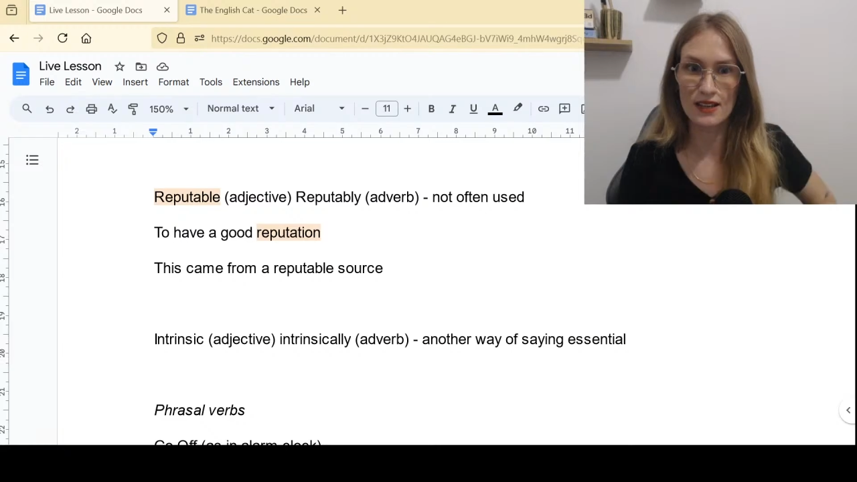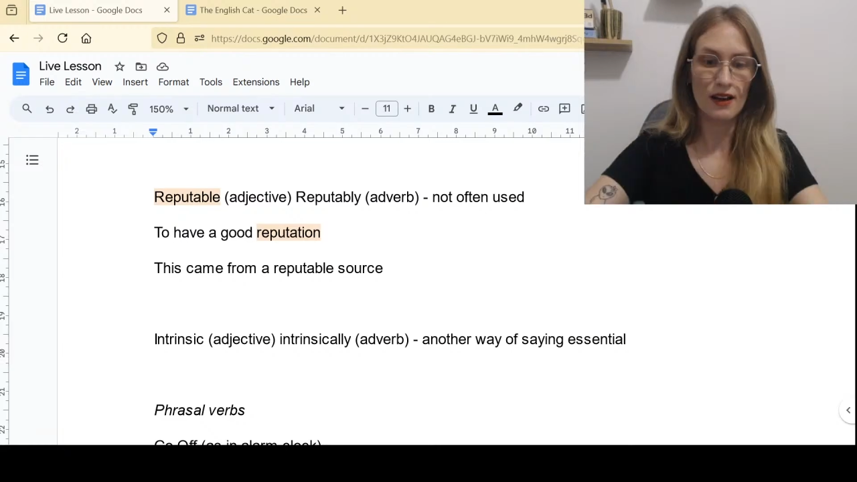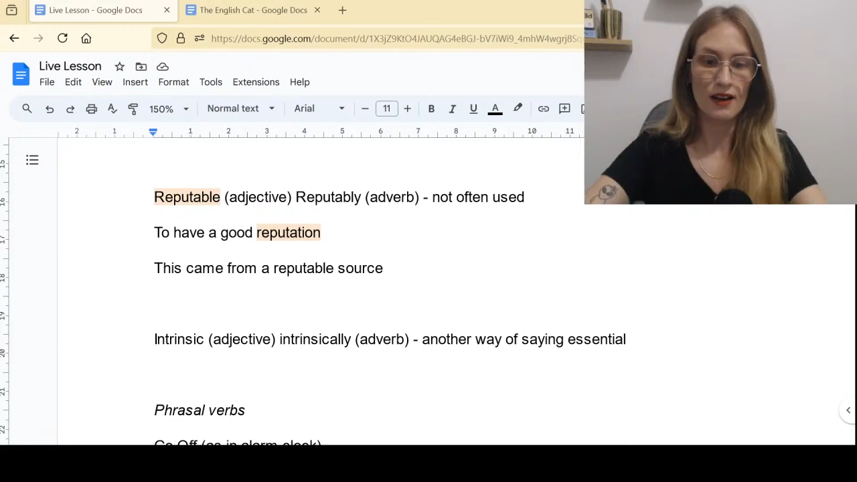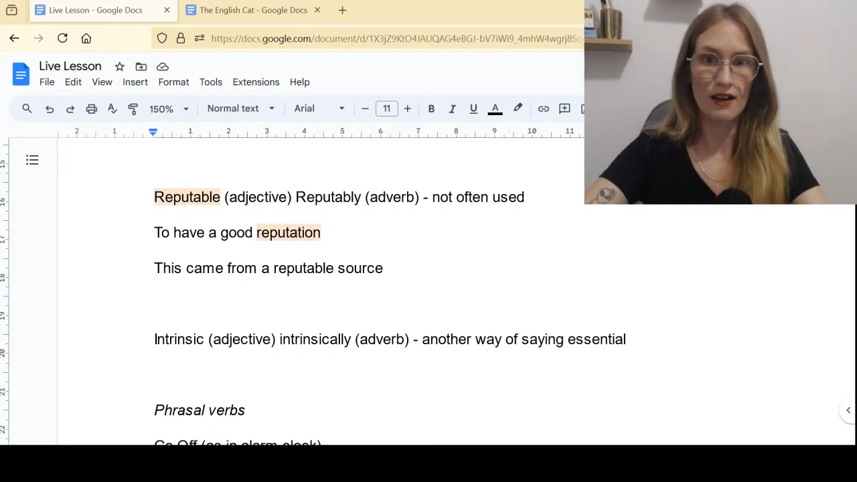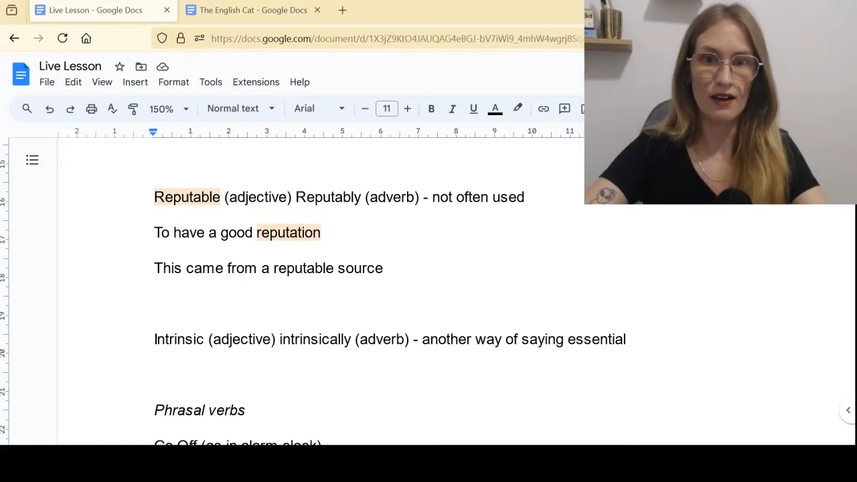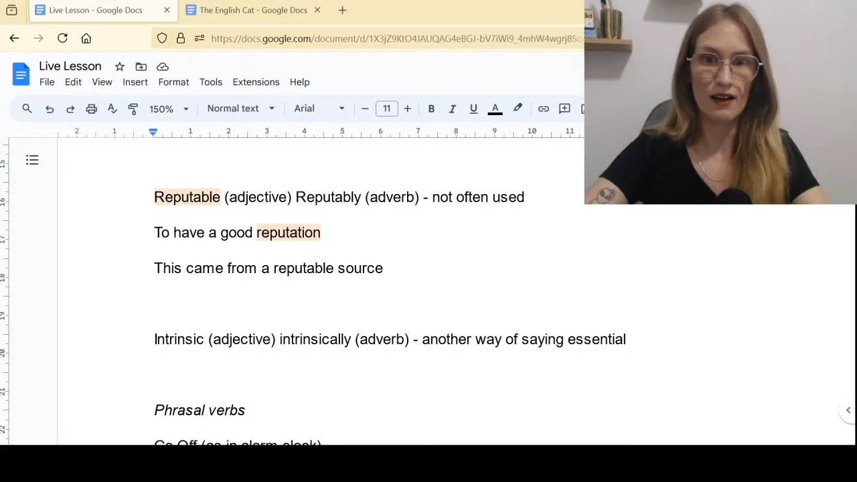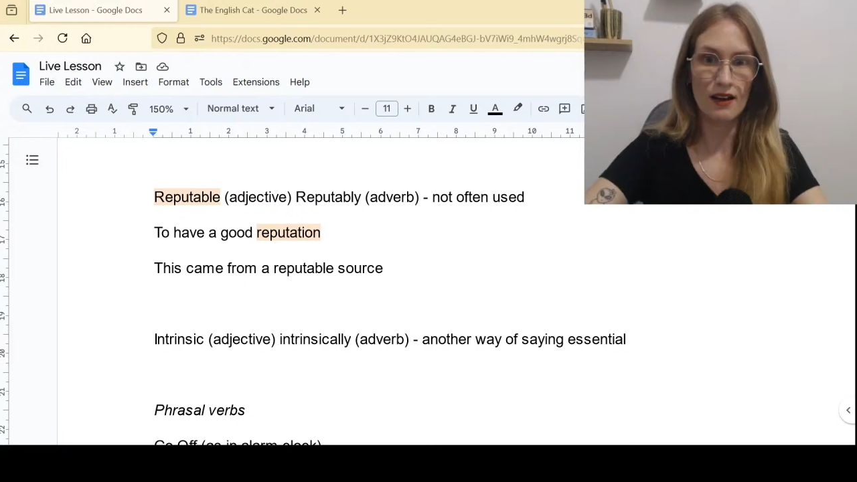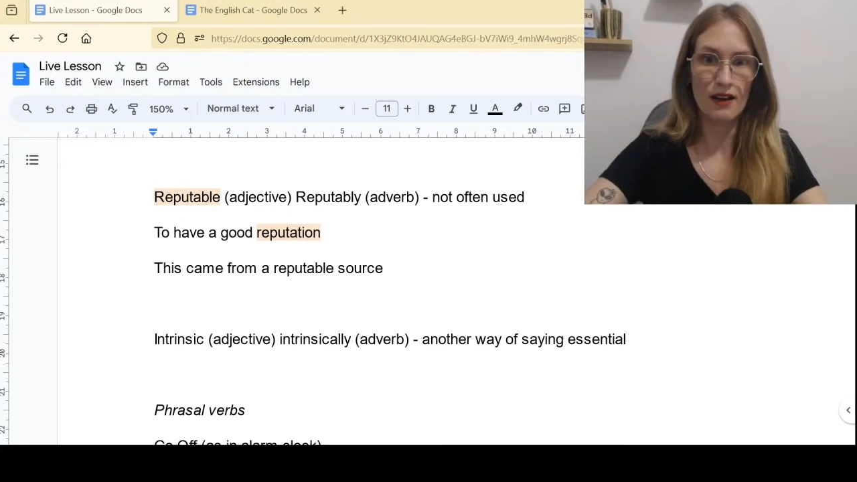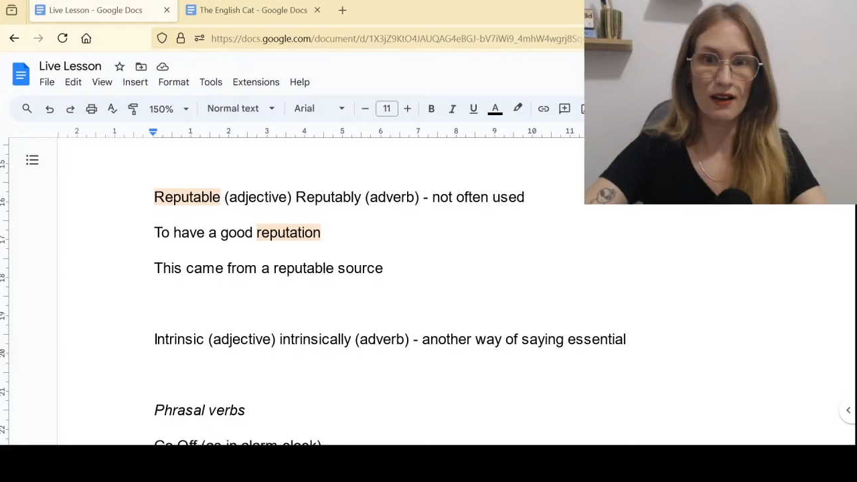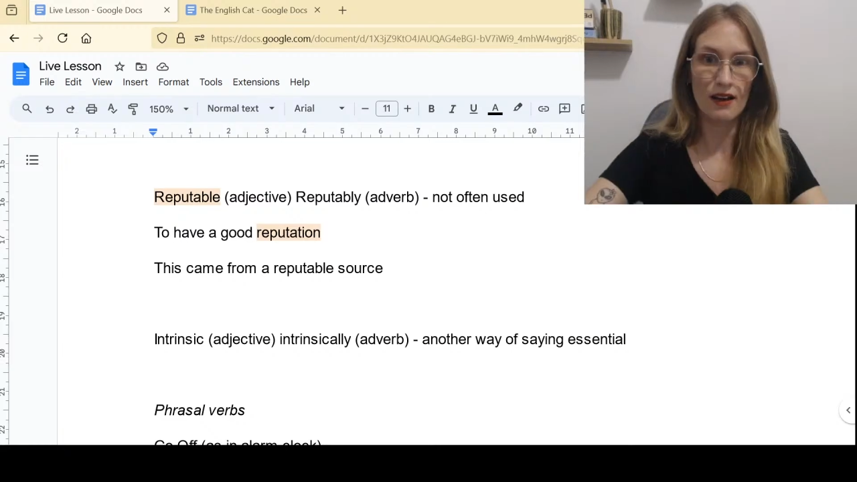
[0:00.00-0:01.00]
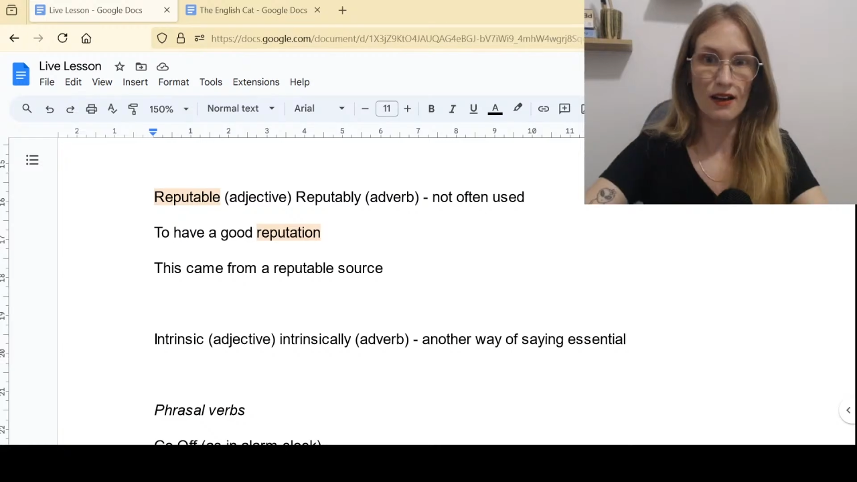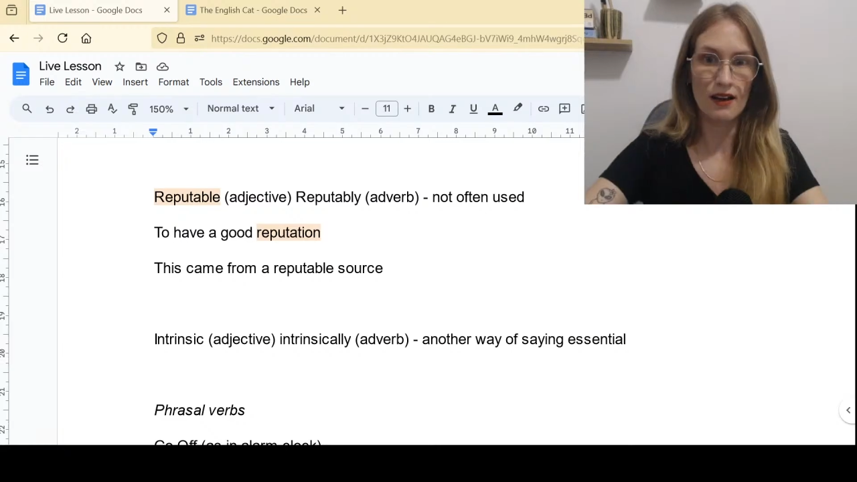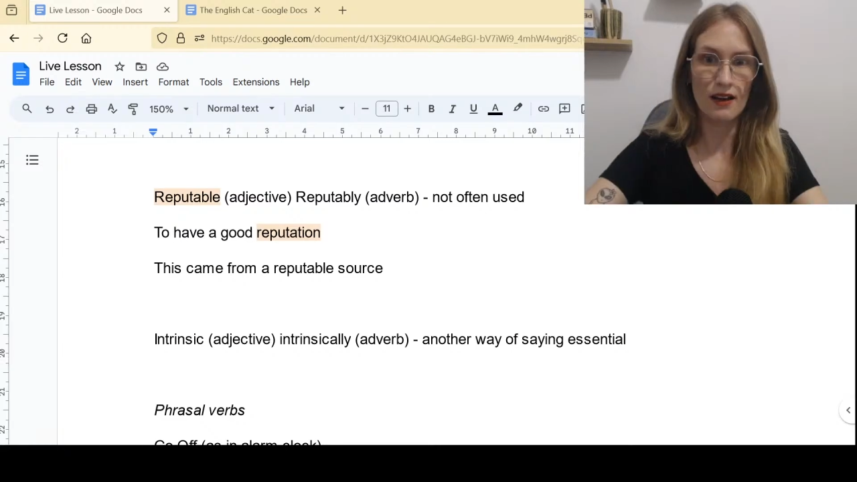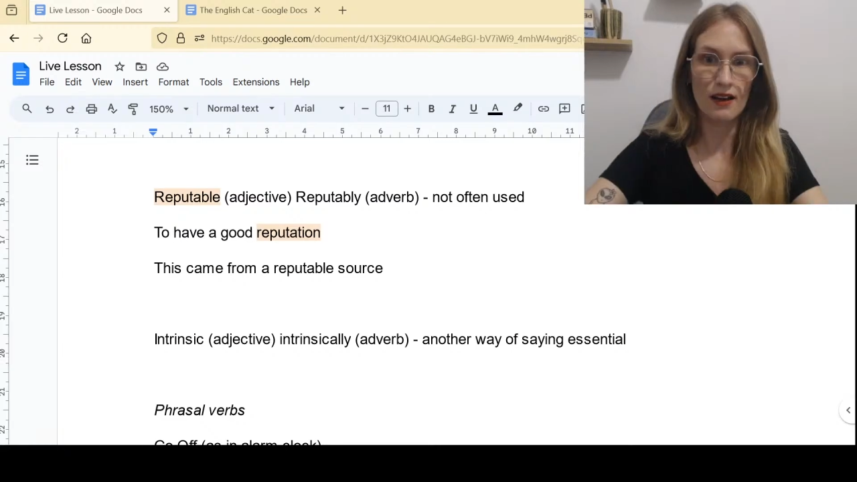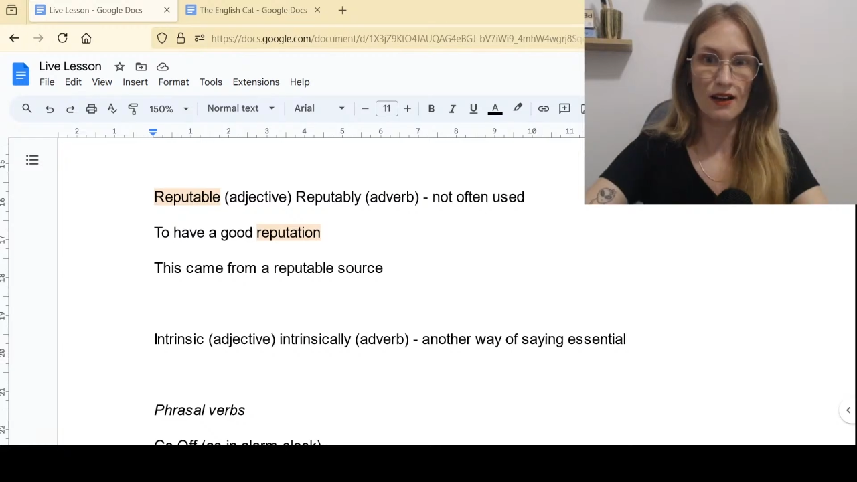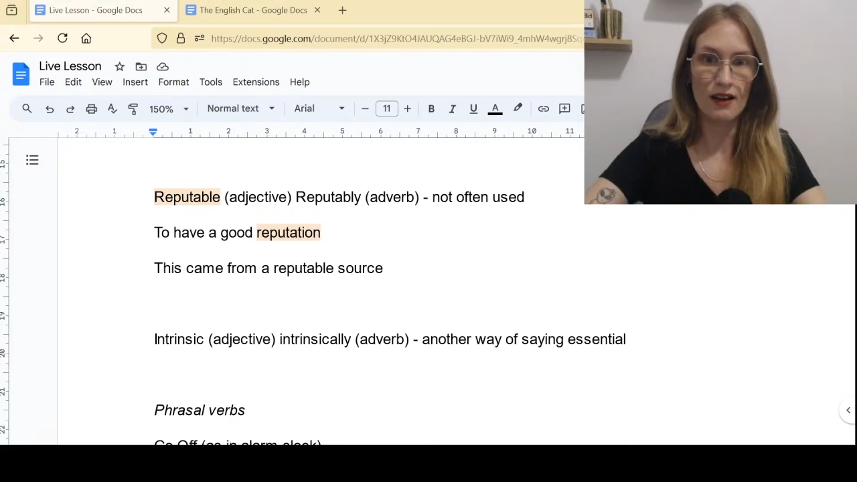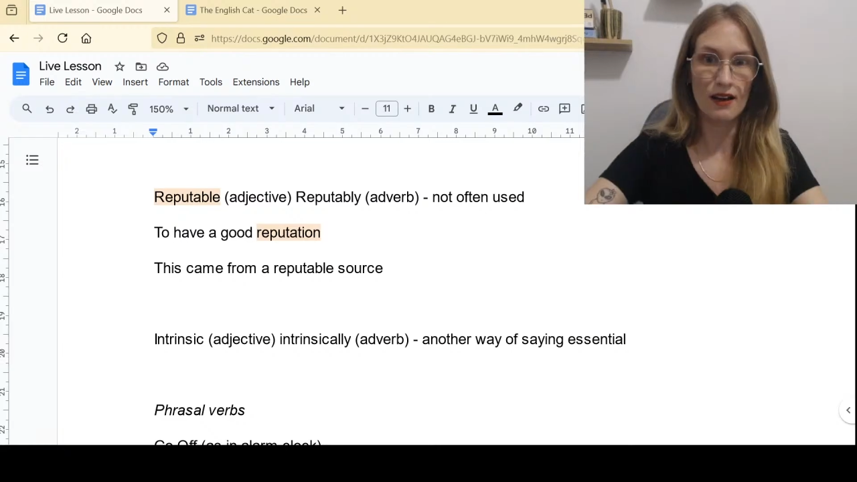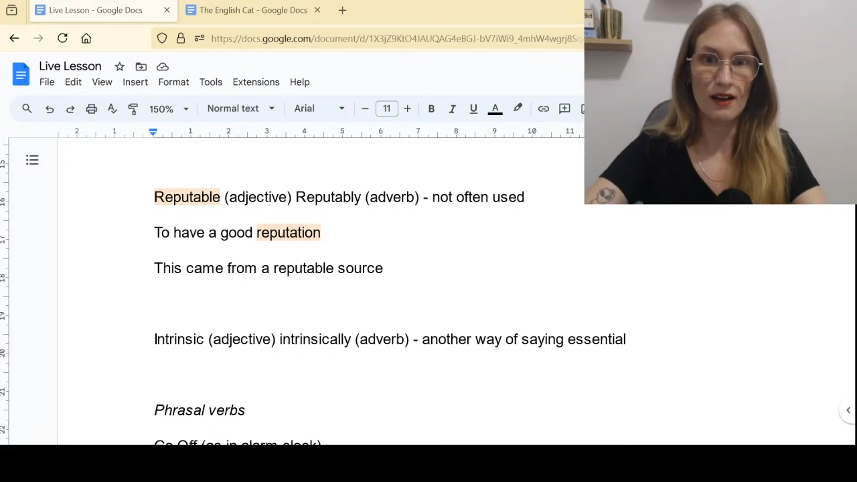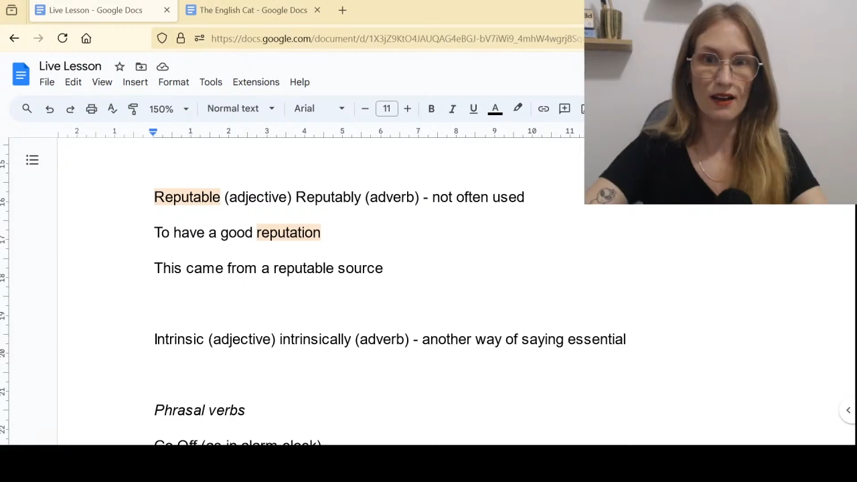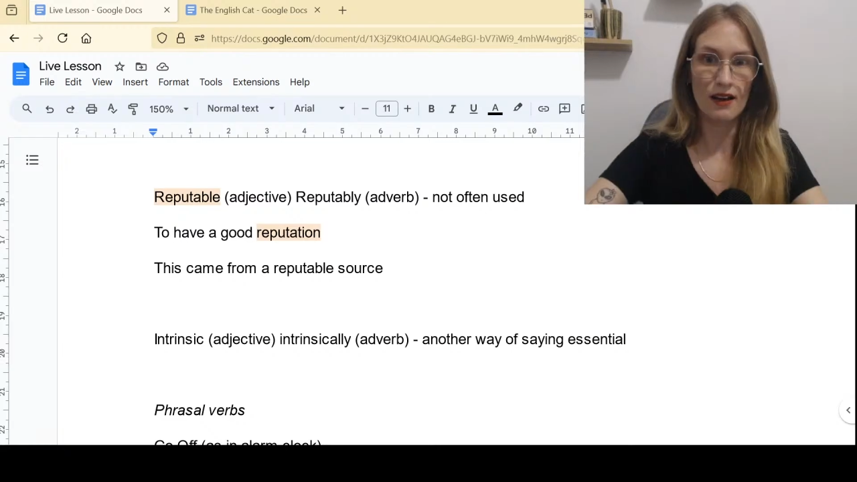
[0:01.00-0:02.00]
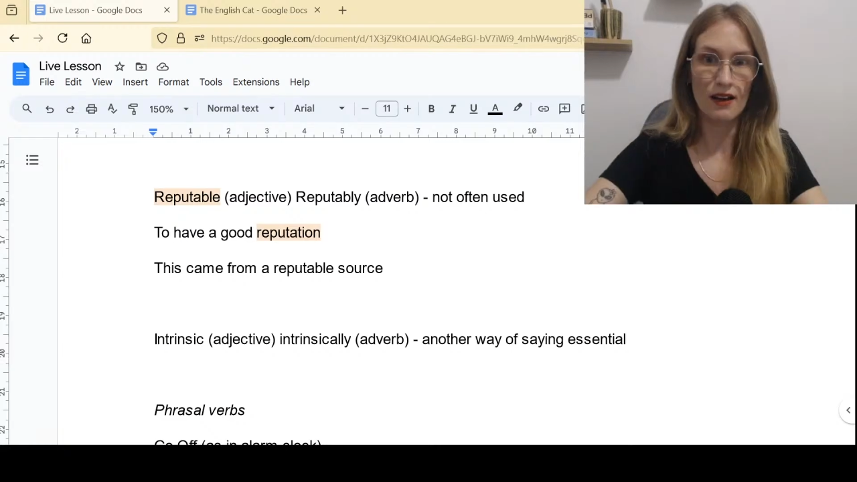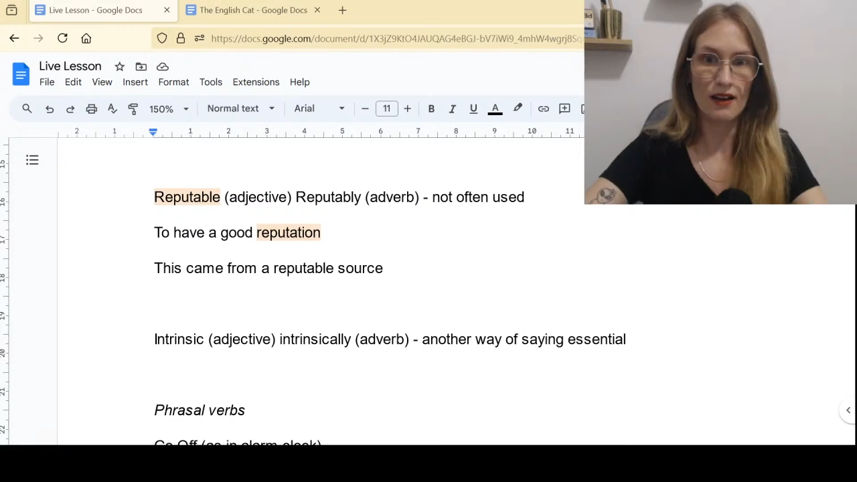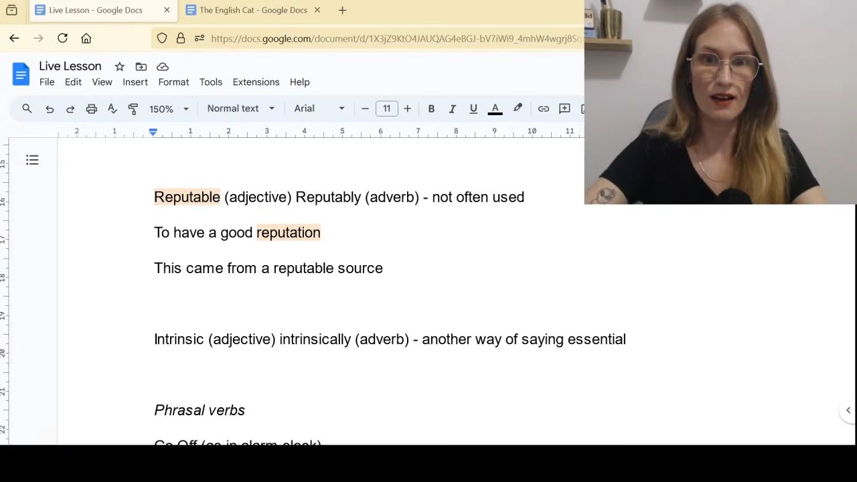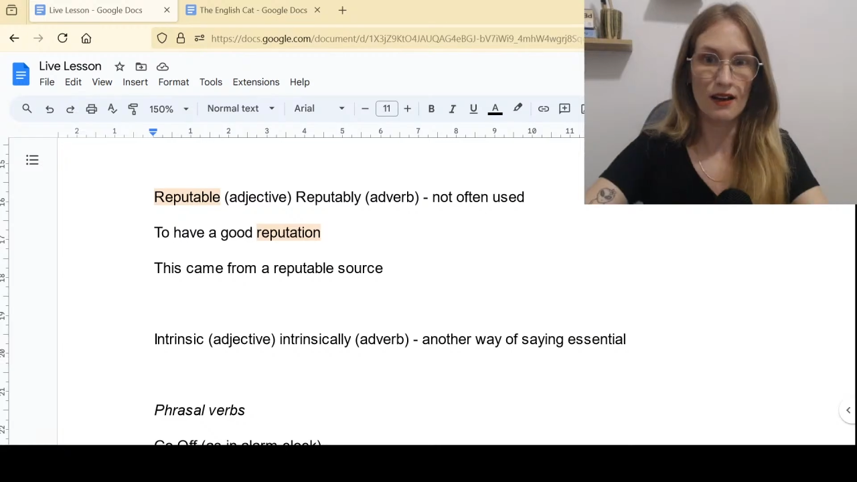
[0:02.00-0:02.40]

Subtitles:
I reciprocated